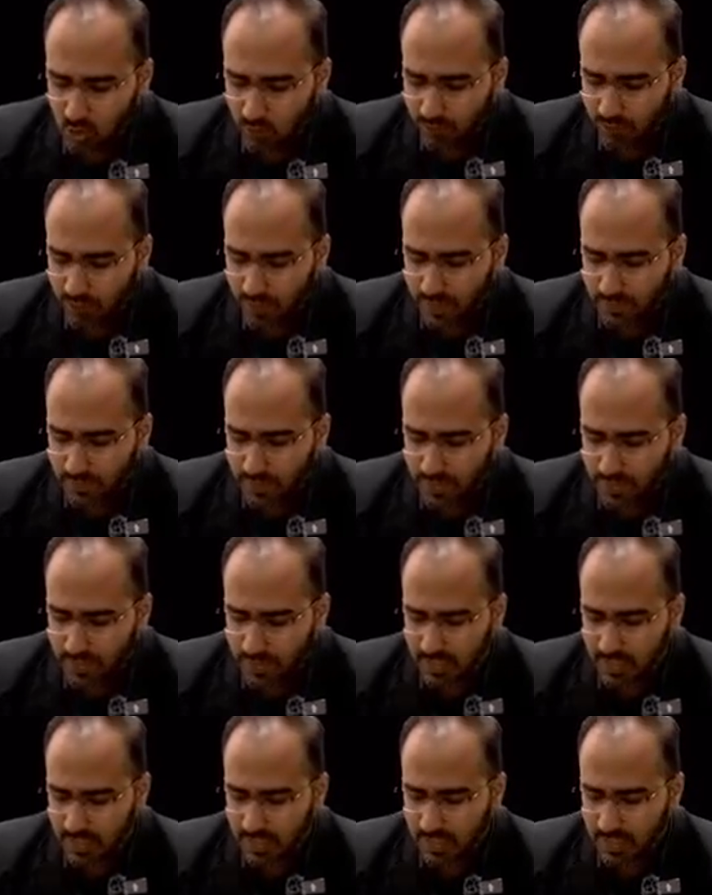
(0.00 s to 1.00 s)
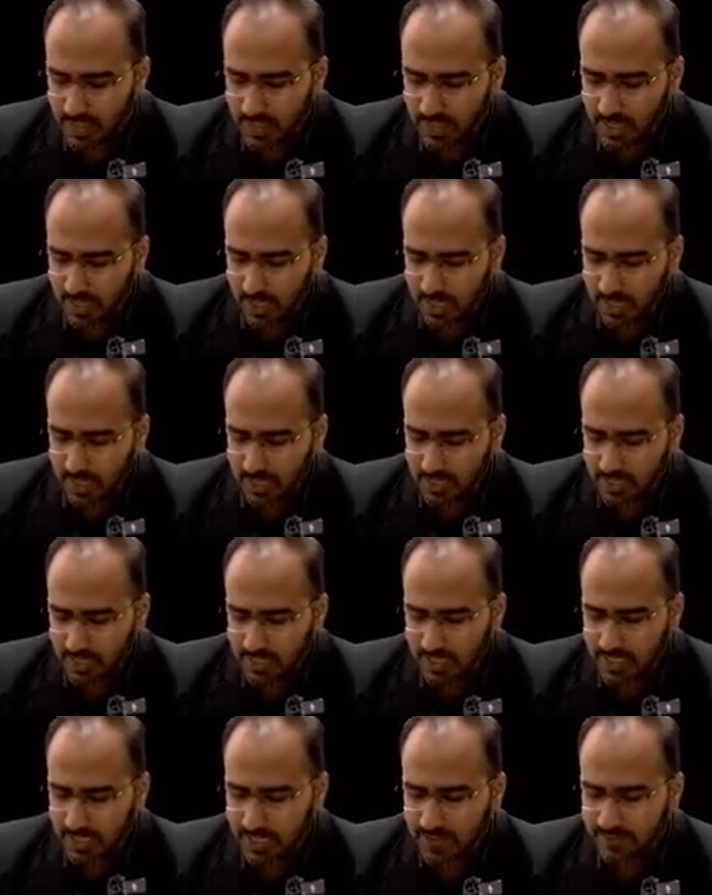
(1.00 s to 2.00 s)
2 from here, and
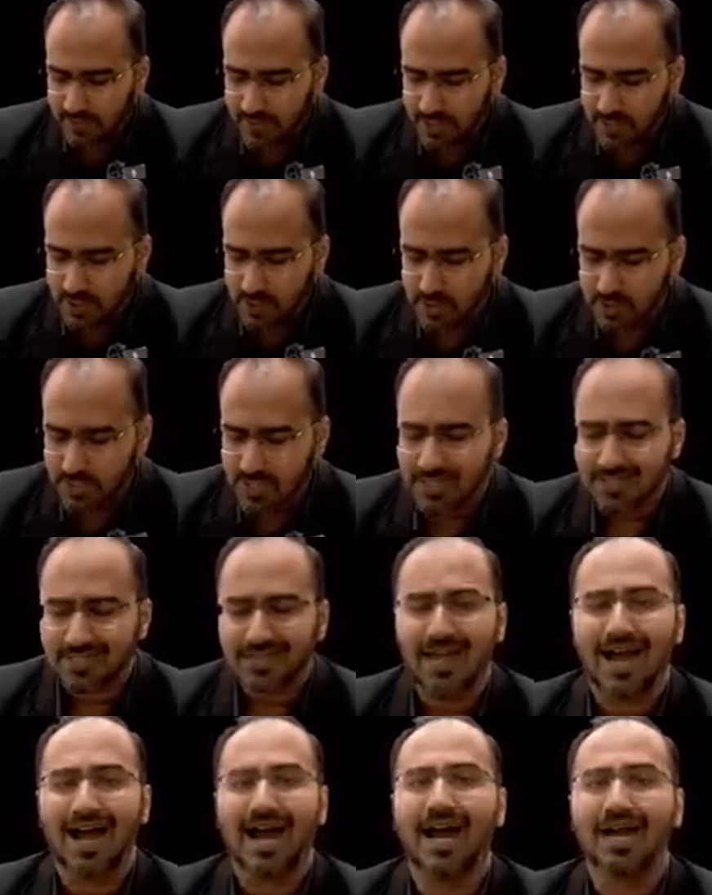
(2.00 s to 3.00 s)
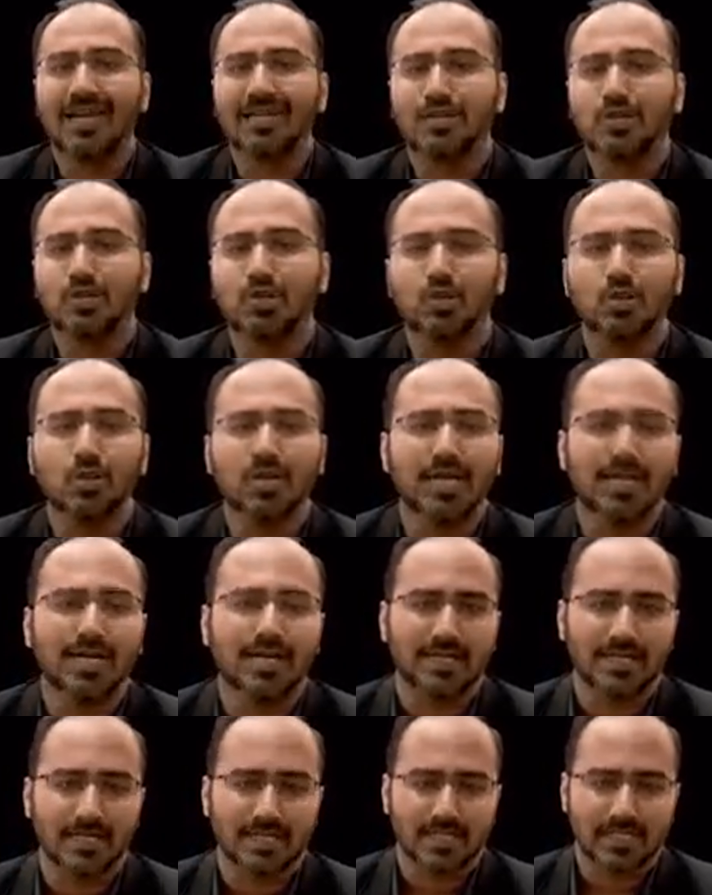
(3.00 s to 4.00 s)
thereafter you just add 2
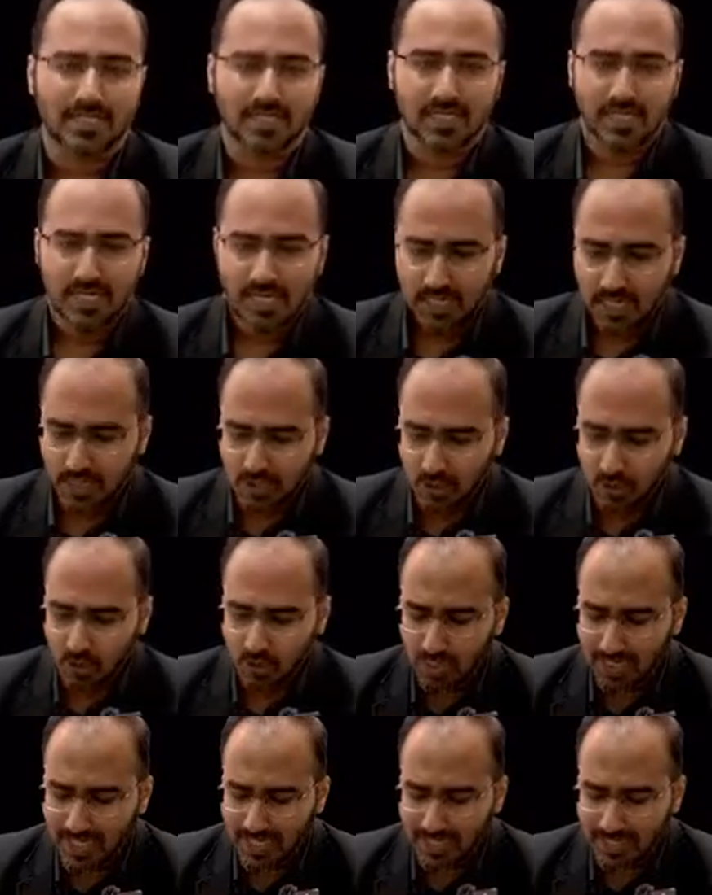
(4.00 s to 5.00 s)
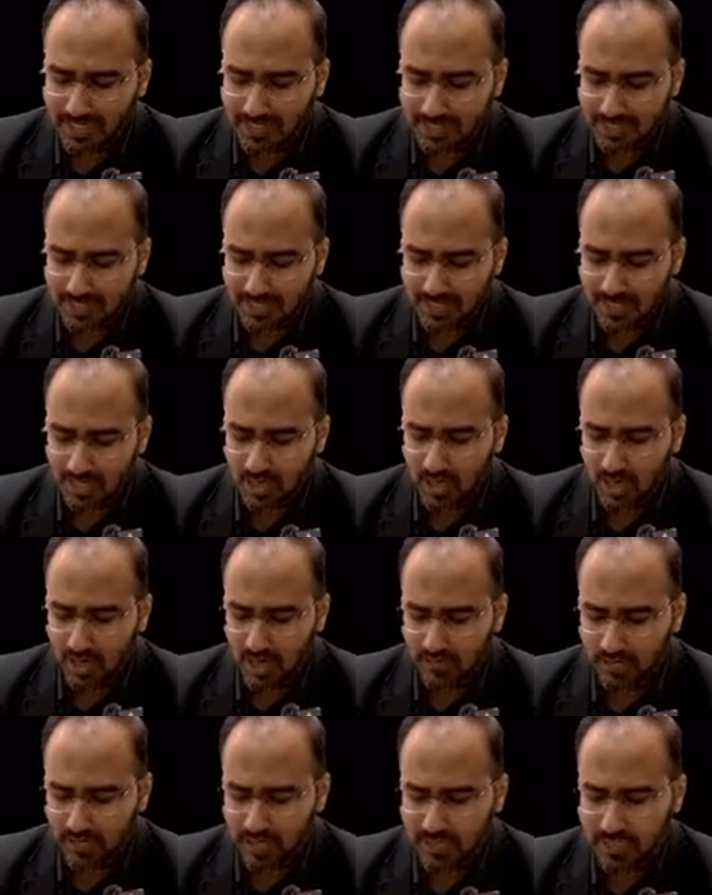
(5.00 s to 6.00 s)
liters. 2 liters
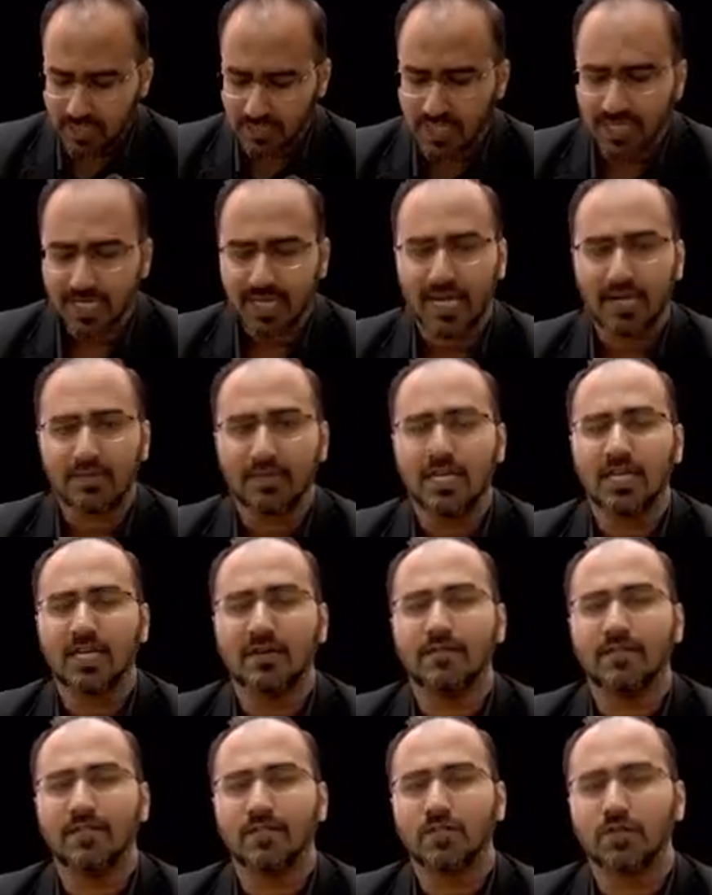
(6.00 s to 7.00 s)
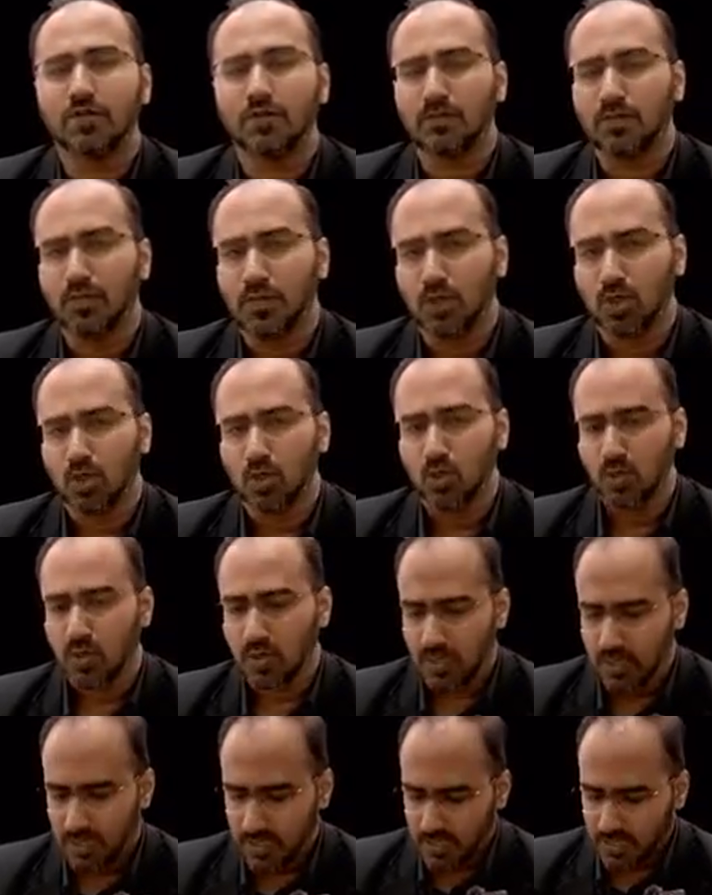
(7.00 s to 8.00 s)
of oxygen can be given through
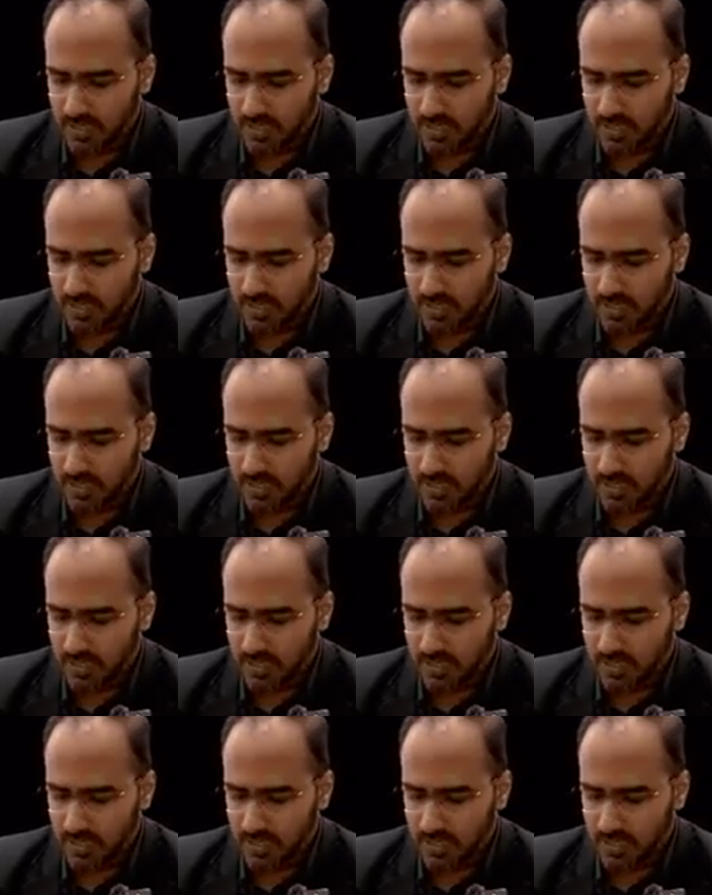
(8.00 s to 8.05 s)
blue.